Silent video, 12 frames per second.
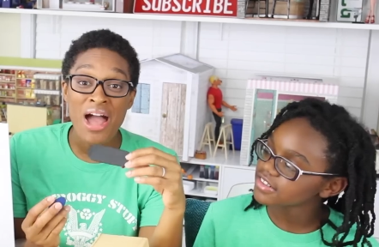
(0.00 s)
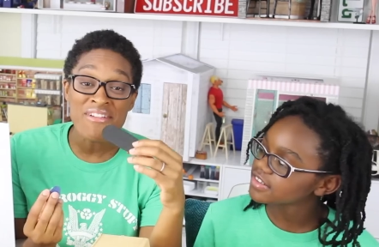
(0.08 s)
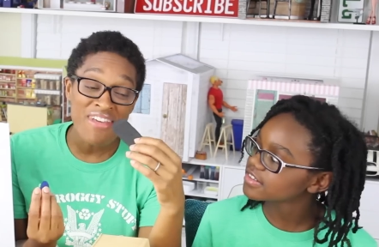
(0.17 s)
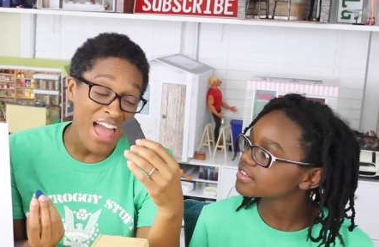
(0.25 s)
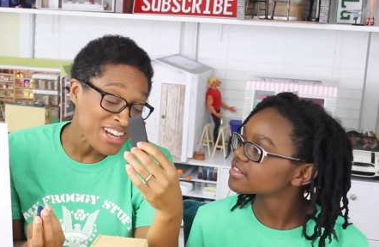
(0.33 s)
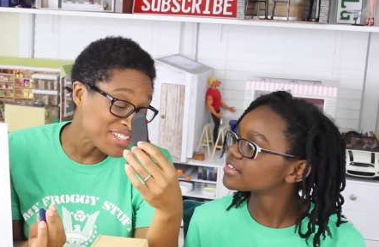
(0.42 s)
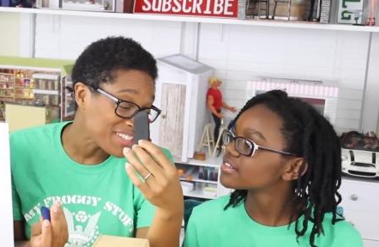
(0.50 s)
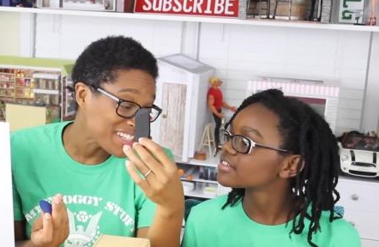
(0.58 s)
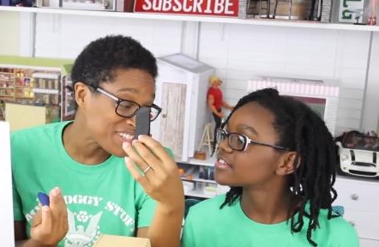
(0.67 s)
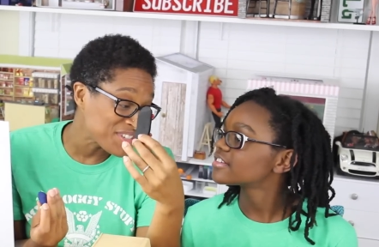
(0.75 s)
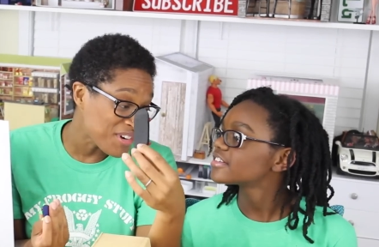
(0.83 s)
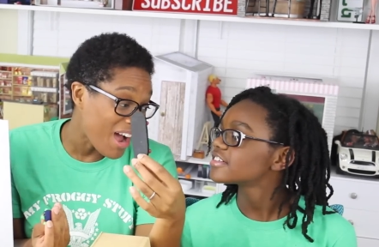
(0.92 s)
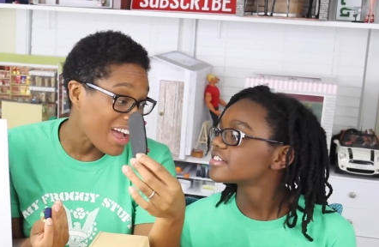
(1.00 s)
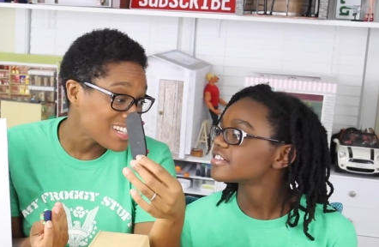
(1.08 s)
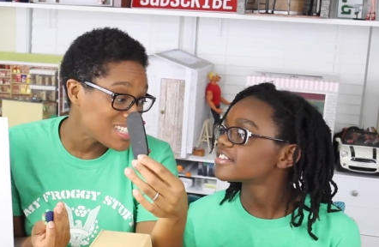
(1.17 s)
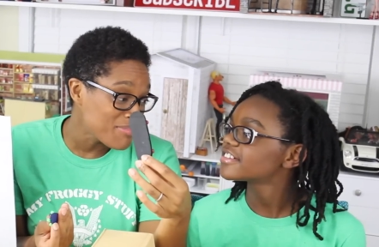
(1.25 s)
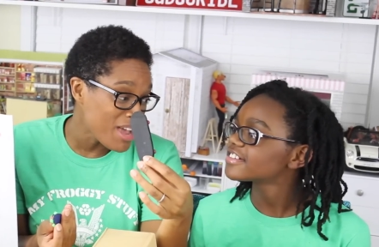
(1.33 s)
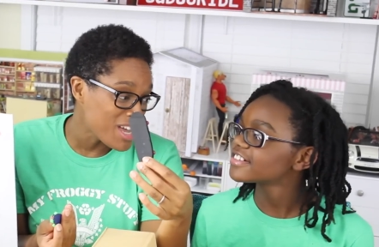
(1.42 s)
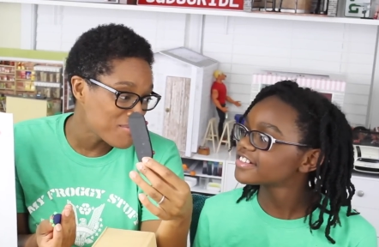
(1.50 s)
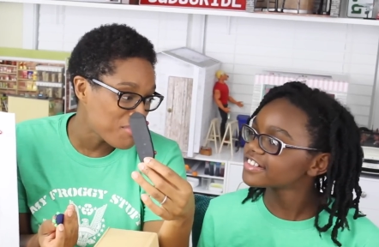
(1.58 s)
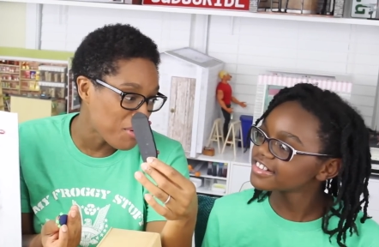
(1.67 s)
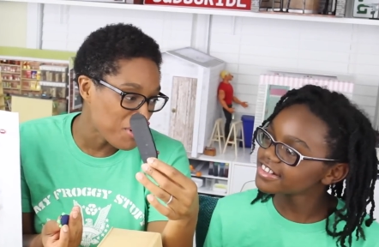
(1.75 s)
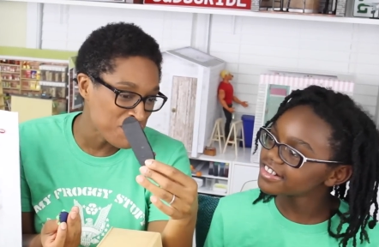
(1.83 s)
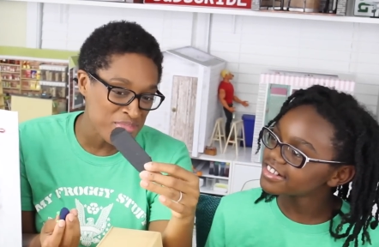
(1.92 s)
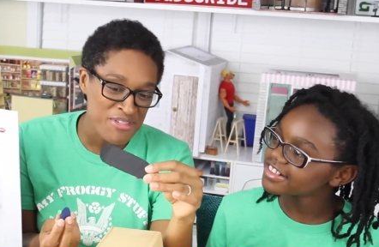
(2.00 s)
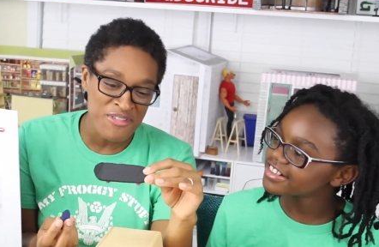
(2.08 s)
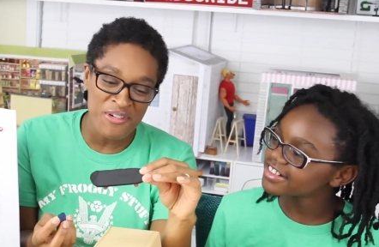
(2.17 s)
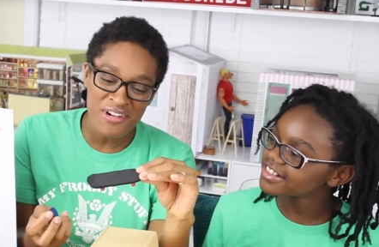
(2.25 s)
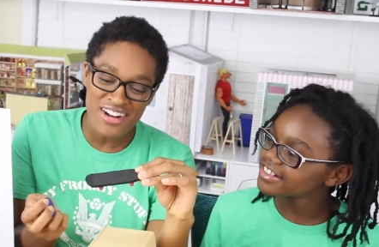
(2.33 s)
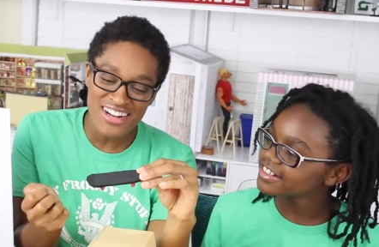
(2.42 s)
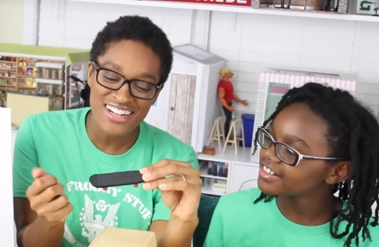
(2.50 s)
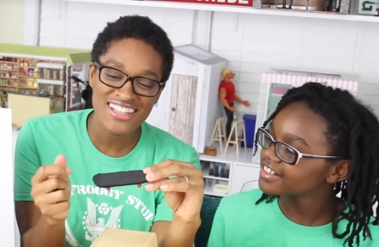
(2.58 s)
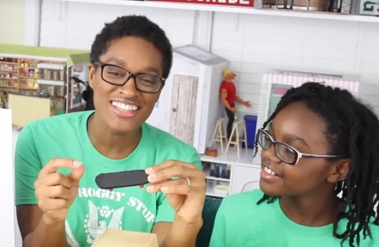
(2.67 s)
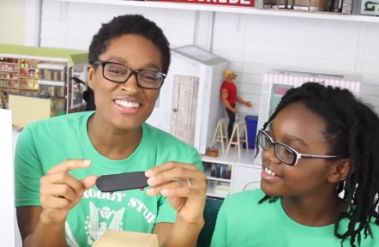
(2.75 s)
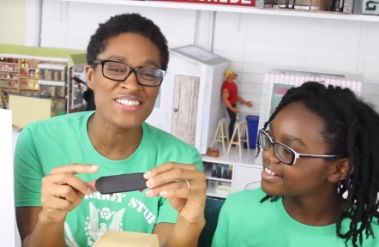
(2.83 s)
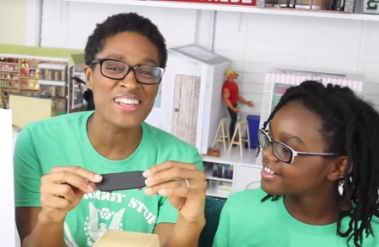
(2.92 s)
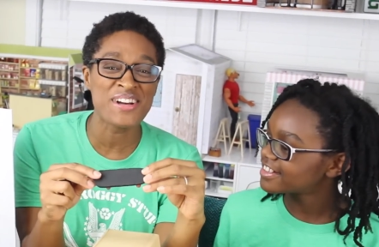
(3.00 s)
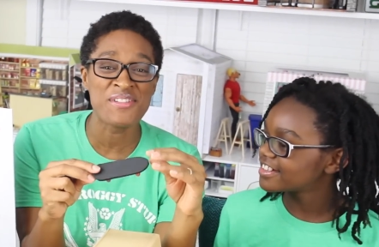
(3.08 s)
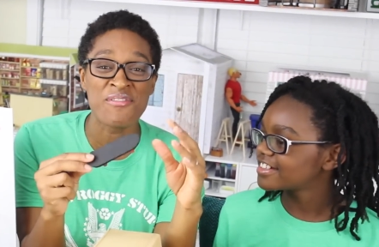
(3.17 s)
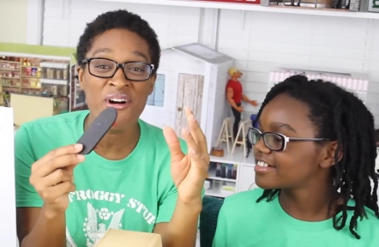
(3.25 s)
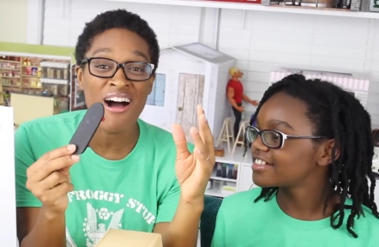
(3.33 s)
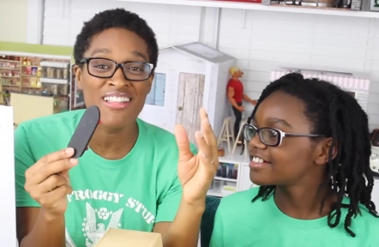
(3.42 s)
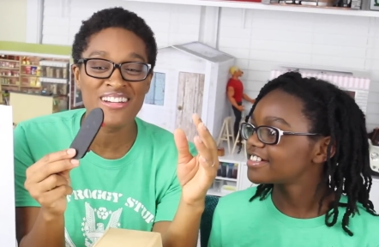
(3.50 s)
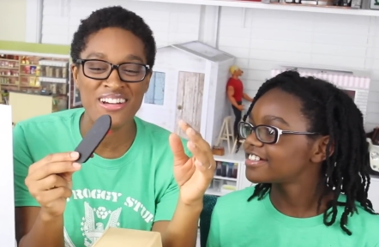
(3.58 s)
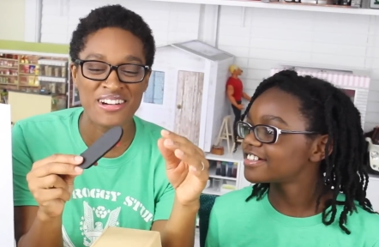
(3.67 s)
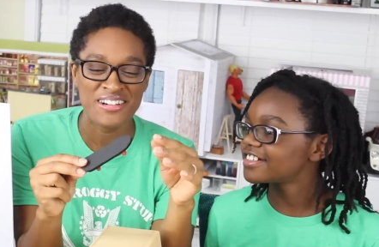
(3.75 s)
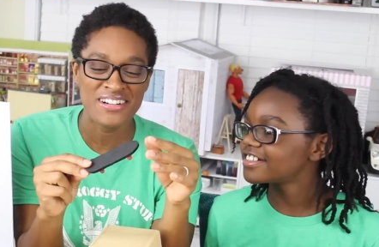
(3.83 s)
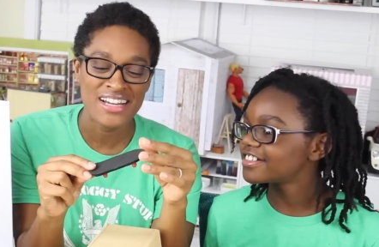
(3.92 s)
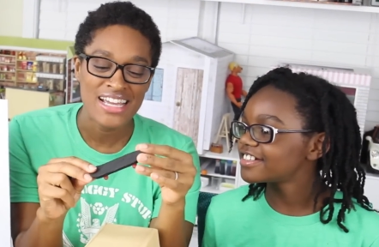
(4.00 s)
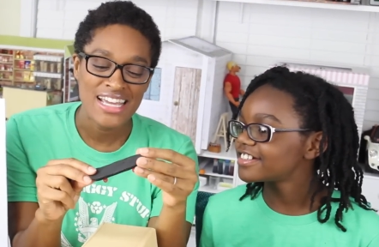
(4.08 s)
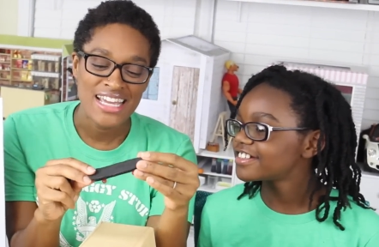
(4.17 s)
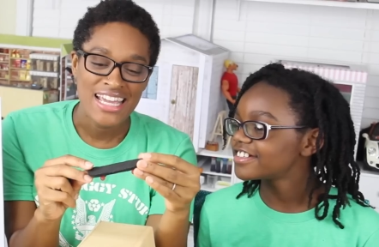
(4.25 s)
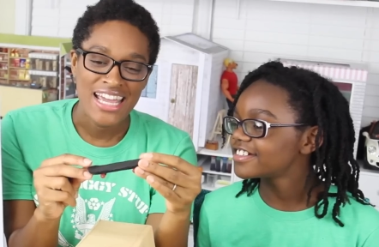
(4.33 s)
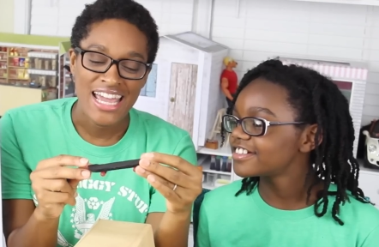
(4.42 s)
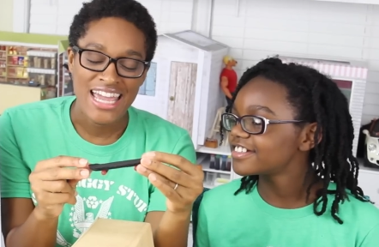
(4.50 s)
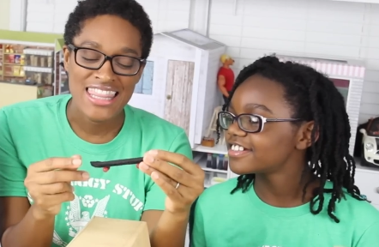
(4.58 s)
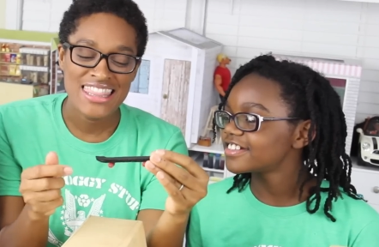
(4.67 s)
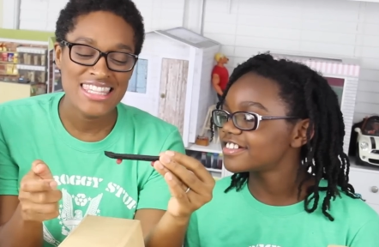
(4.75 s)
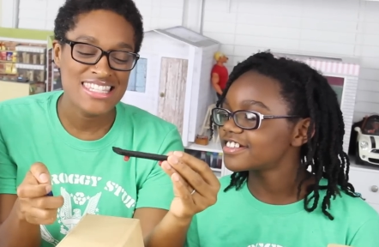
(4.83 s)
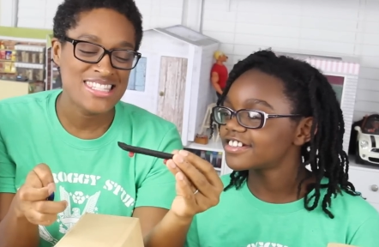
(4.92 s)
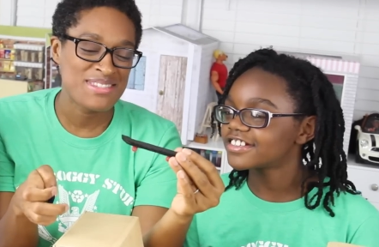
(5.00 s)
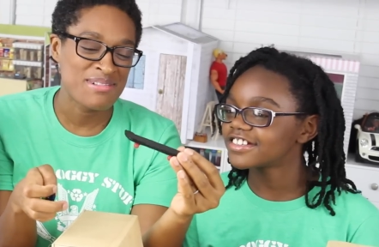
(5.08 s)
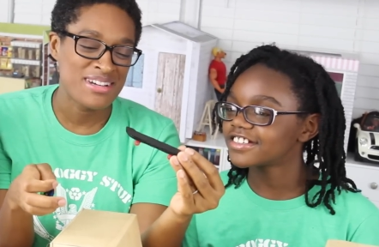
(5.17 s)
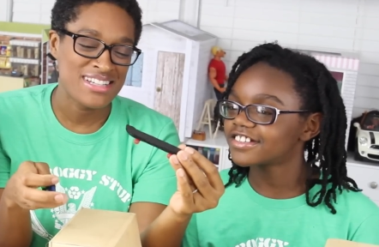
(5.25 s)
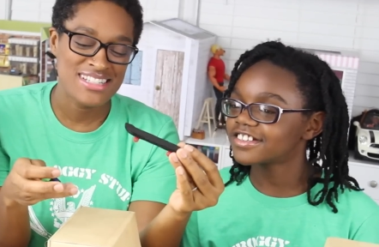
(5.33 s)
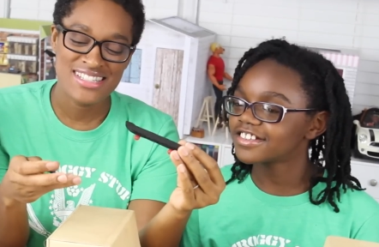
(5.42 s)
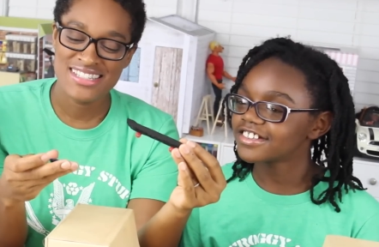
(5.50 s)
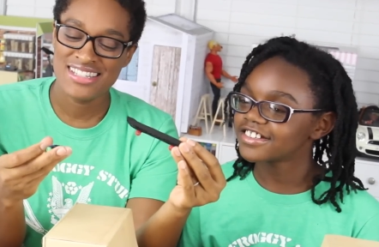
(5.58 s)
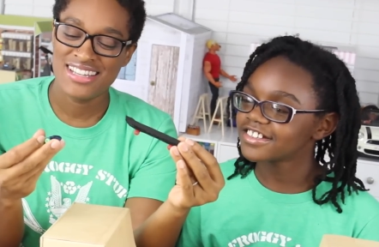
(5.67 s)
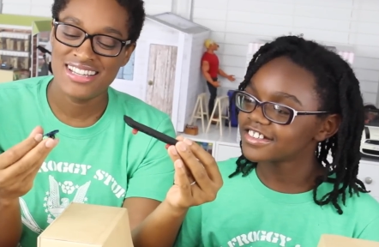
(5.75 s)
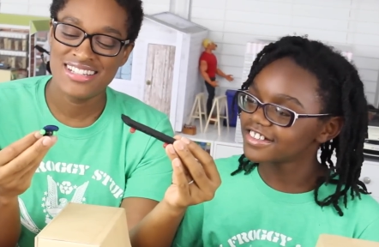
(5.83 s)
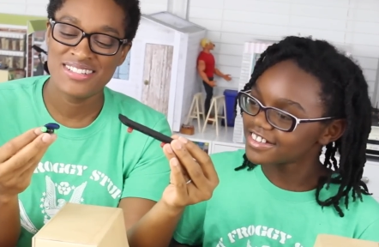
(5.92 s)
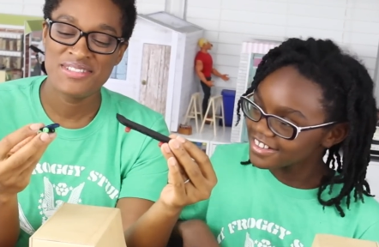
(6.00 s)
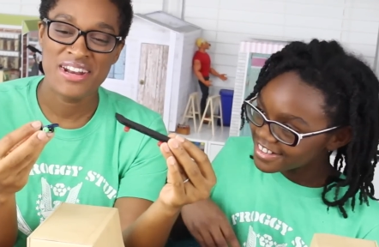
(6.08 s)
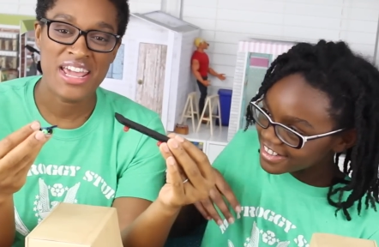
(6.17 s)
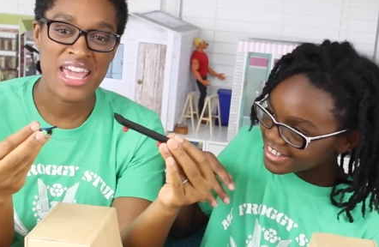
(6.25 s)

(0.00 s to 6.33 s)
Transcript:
Speaker 1: actually tried to make a board before. This is like a while ago, and this was uh, what